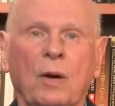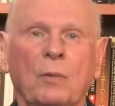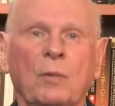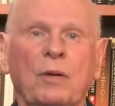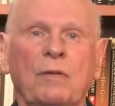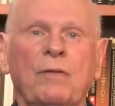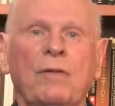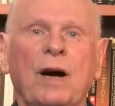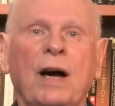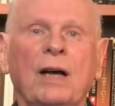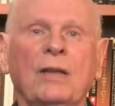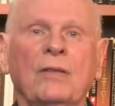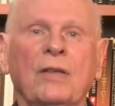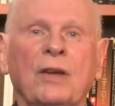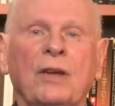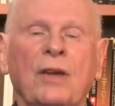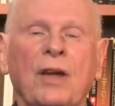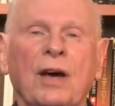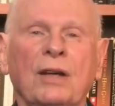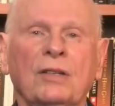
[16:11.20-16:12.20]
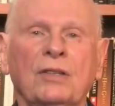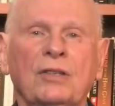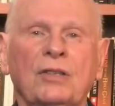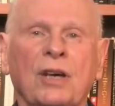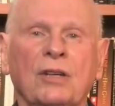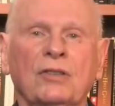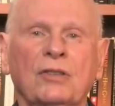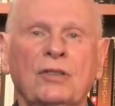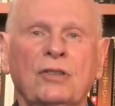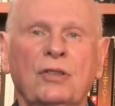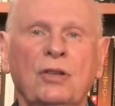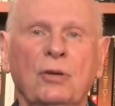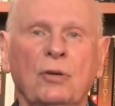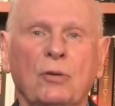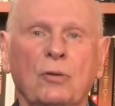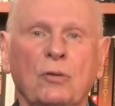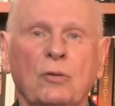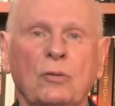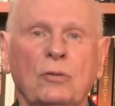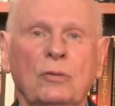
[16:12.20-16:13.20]
when we find that not just
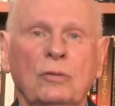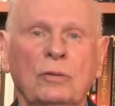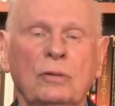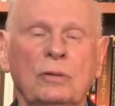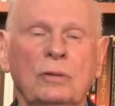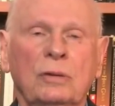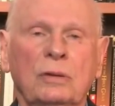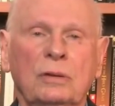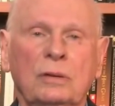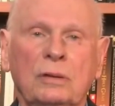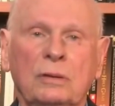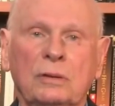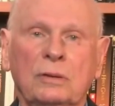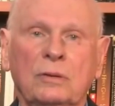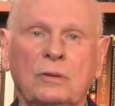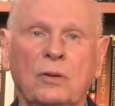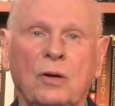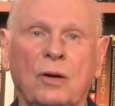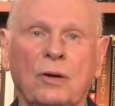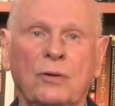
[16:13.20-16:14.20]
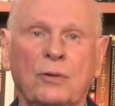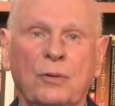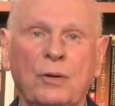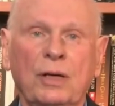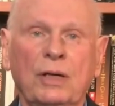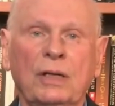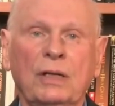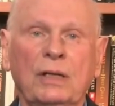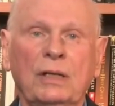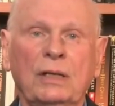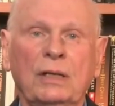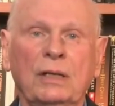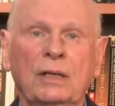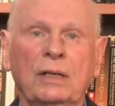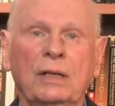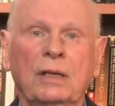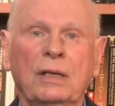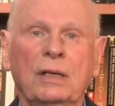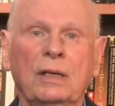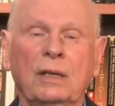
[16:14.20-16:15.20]
2, nor 3
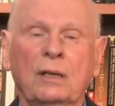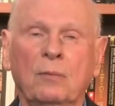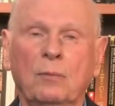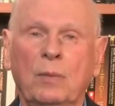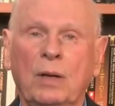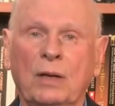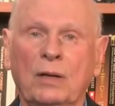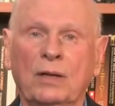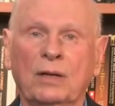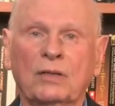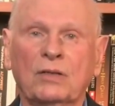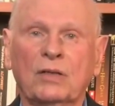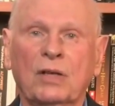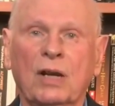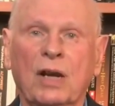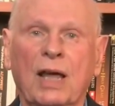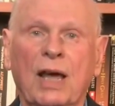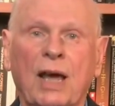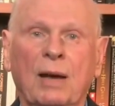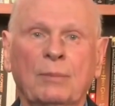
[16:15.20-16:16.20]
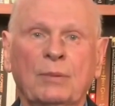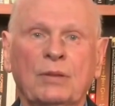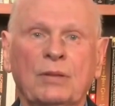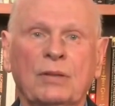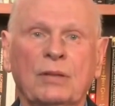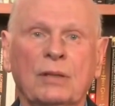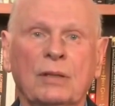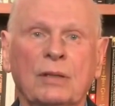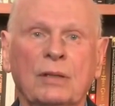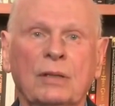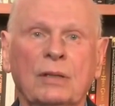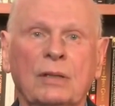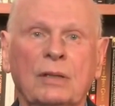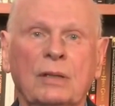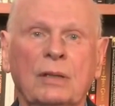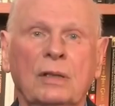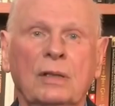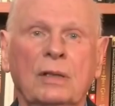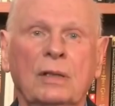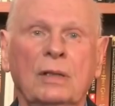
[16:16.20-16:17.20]
buildings collapsed,
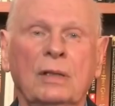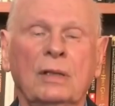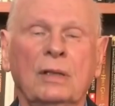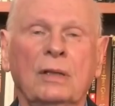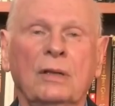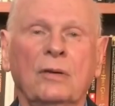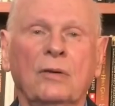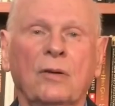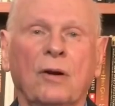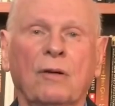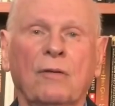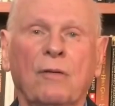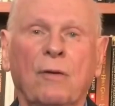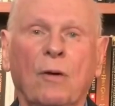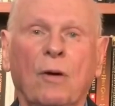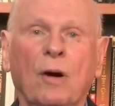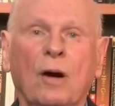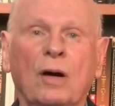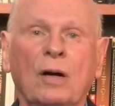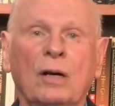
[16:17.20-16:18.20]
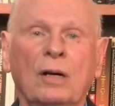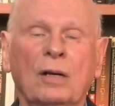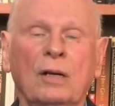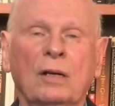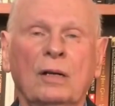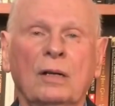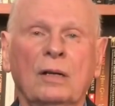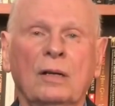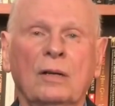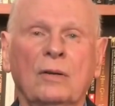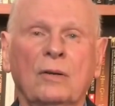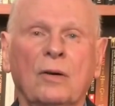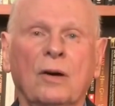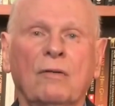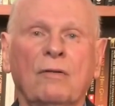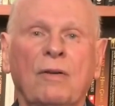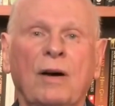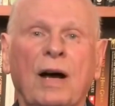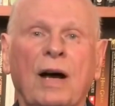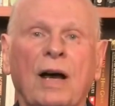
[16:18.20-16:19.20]
nor 4,
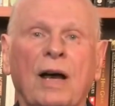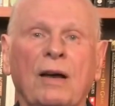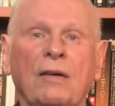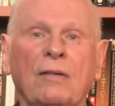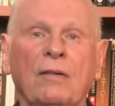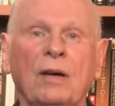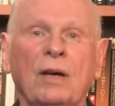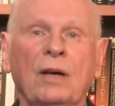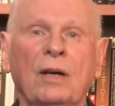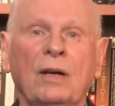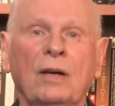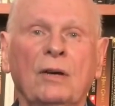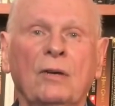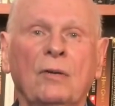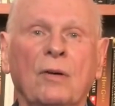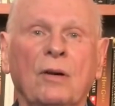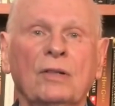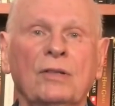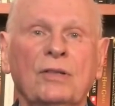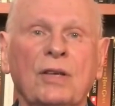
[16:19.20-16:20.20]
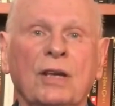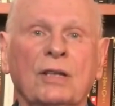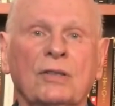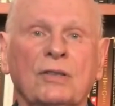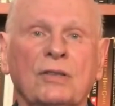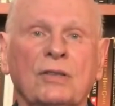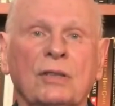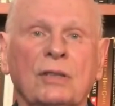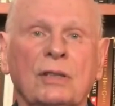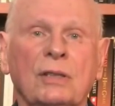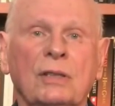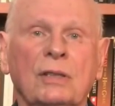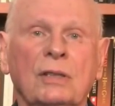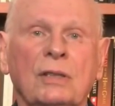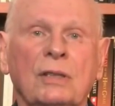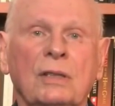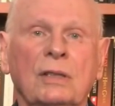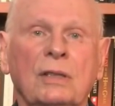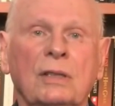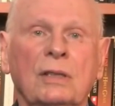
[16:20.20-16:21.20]
nor 5, nor 6,
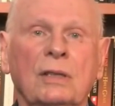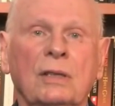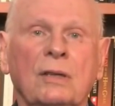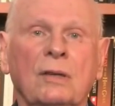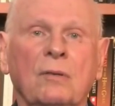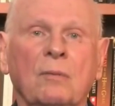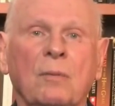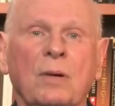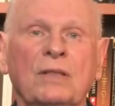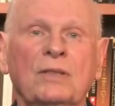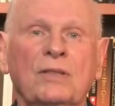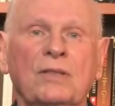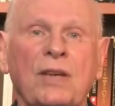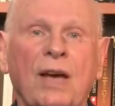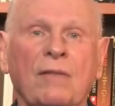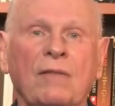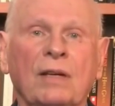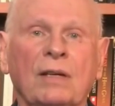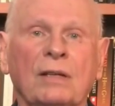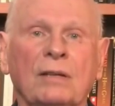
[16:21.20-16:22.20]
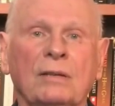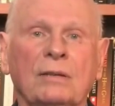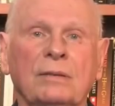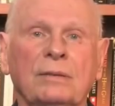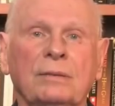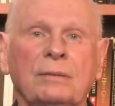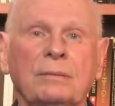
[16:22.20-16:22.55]
but 7.